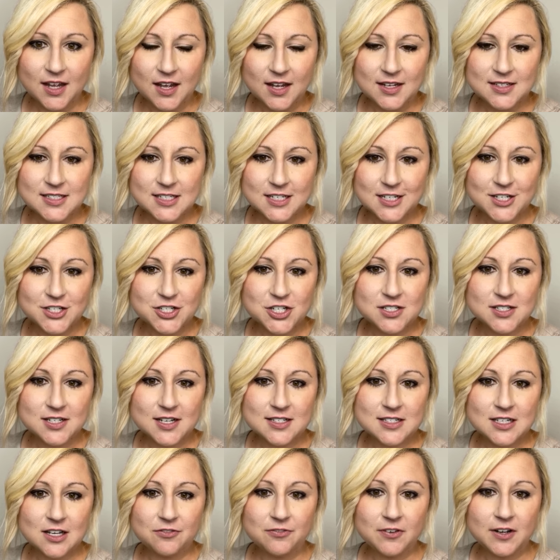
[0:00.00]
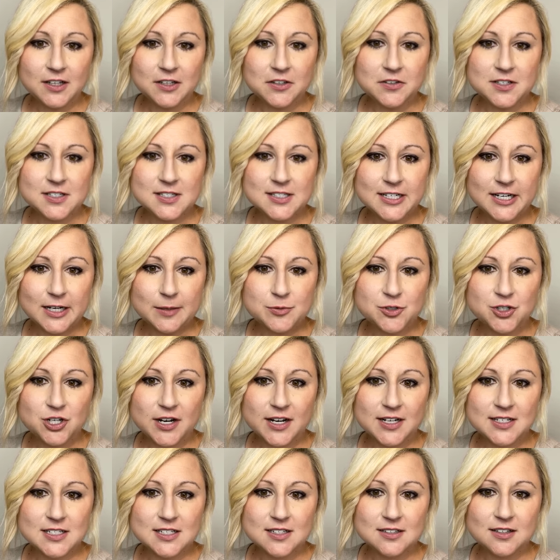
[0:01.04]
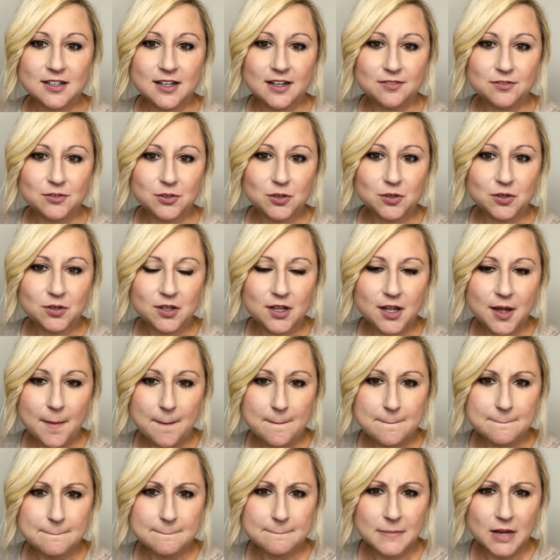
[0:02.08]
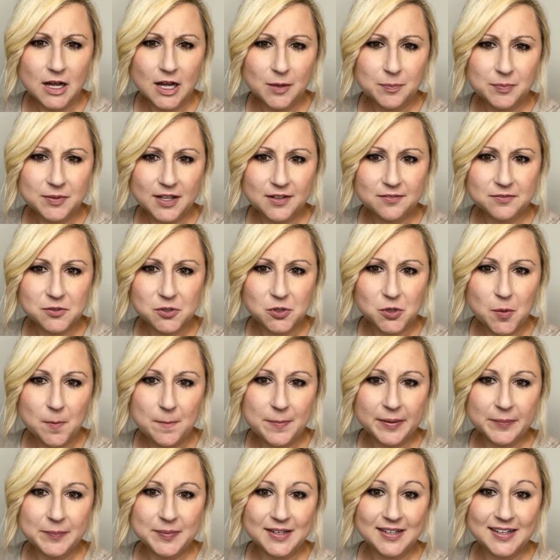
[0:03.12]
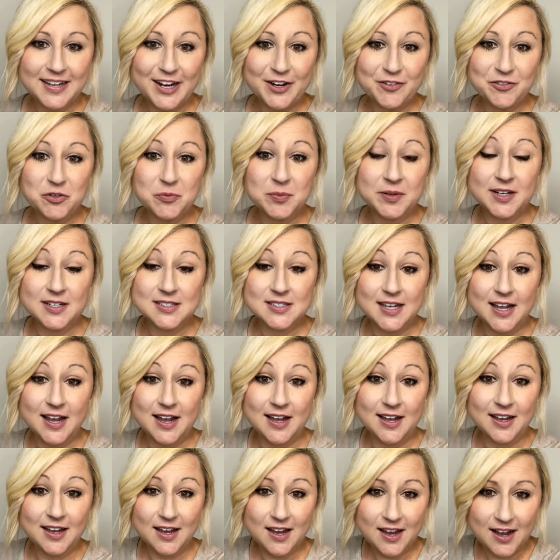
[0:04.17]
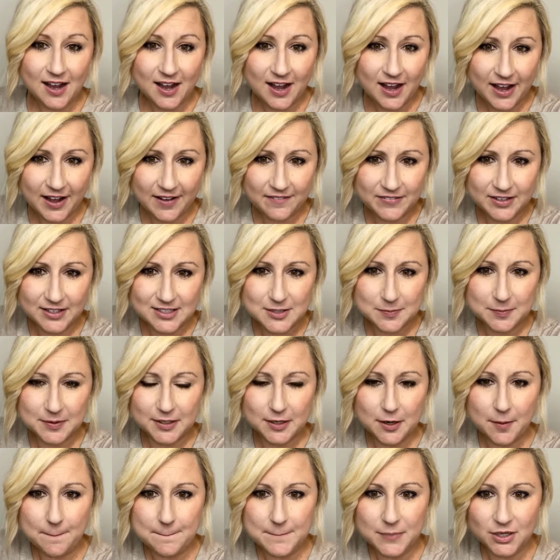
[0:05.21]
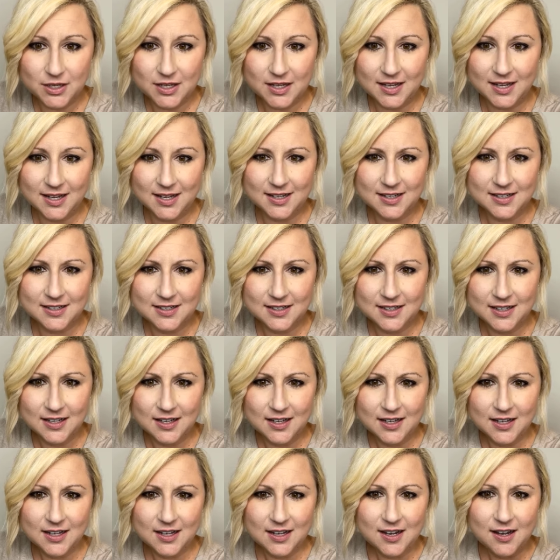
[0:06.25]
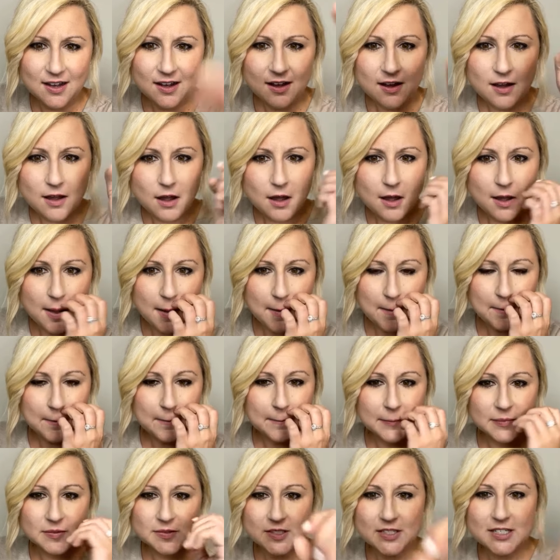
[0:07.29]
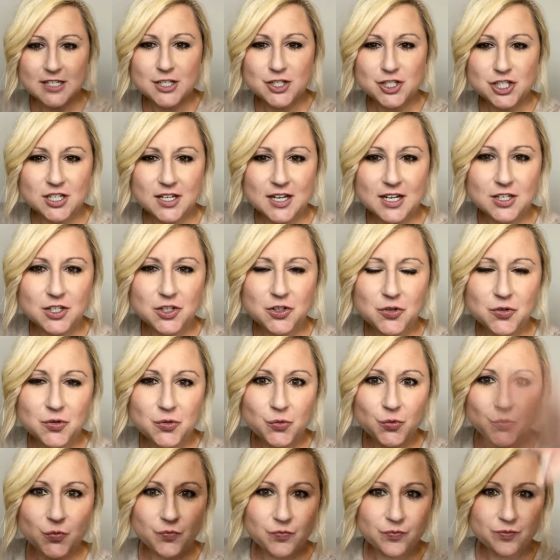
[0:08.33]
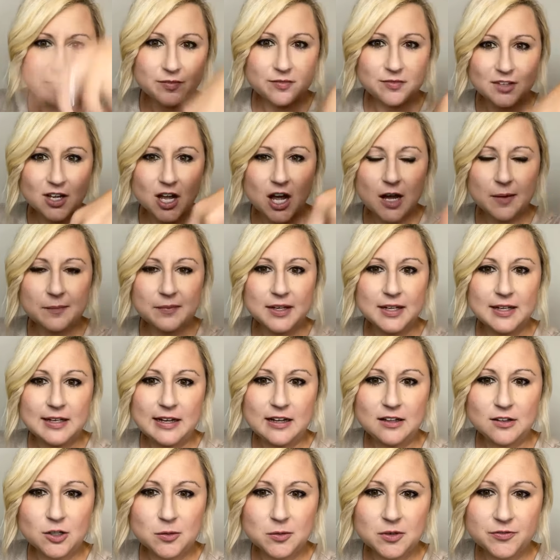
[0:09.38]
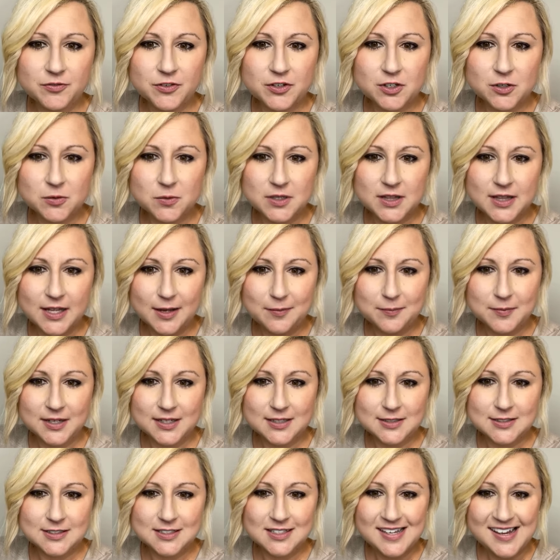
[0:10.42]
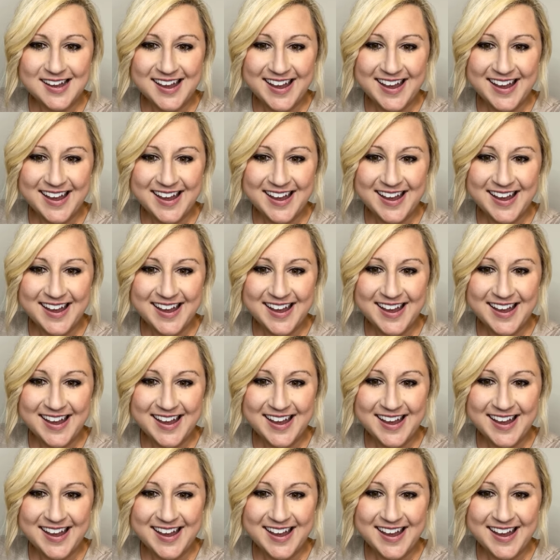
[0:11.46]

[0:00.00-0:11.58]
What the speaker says: Takesha says, I followed the steps trying to up level, but being careful because I haven't been booking. Takesha, can you comment a little bit further what that means?